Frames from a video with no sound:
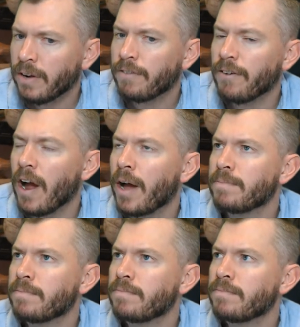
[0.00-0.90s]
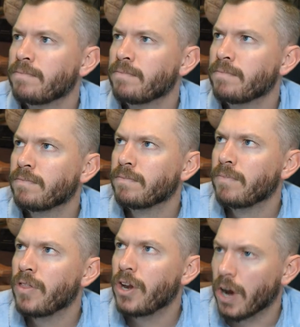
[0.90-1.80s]
from
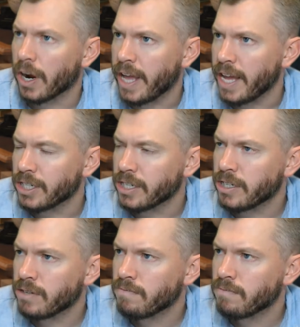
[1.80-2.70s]
the Dark Ages.